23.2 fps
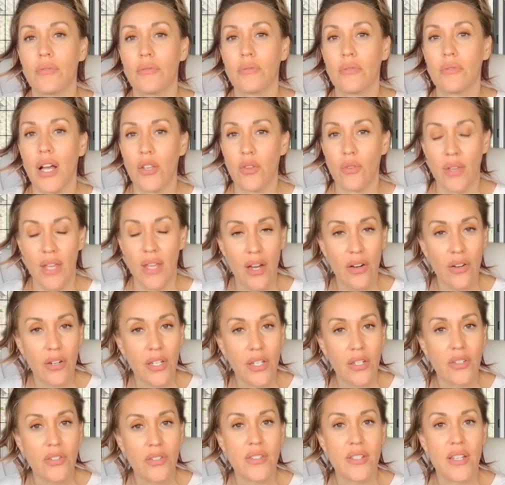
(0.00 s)
how you carry
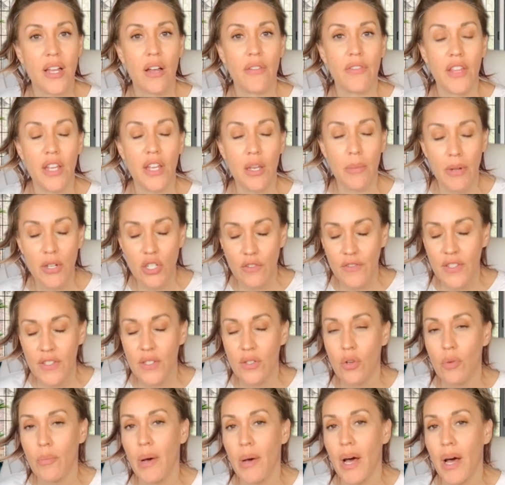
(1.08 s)
yourself. Think about your
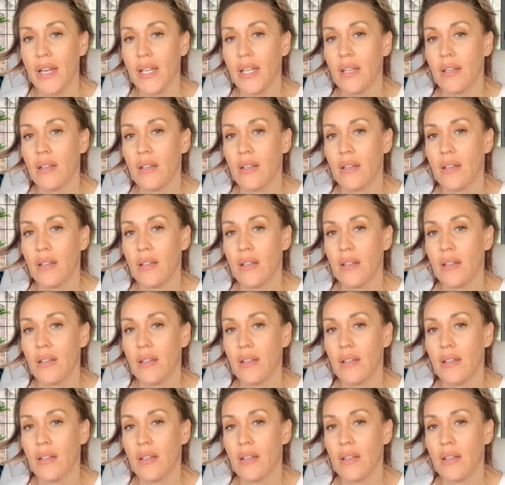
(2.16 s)
physical body.